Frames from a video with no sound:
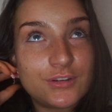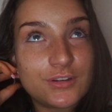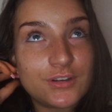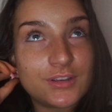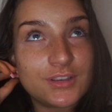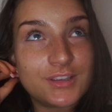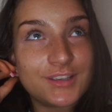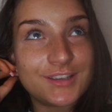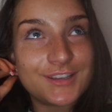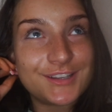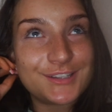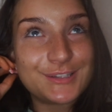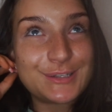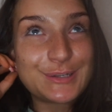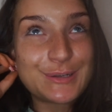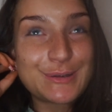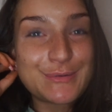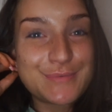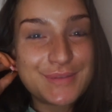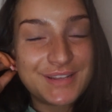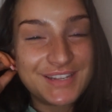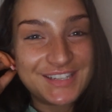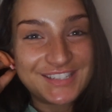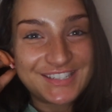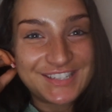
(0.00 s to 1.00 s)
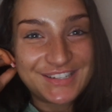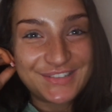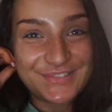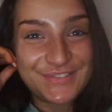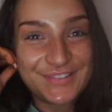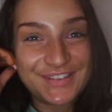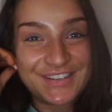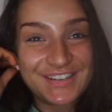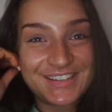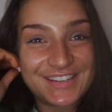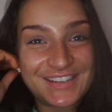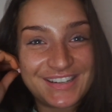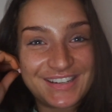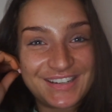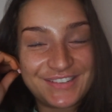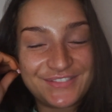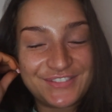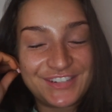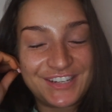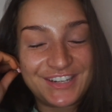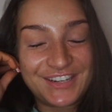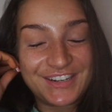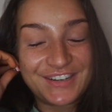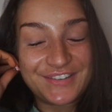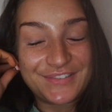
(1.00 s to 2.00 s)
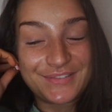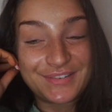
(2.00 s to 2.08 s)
I think I took a picture on a video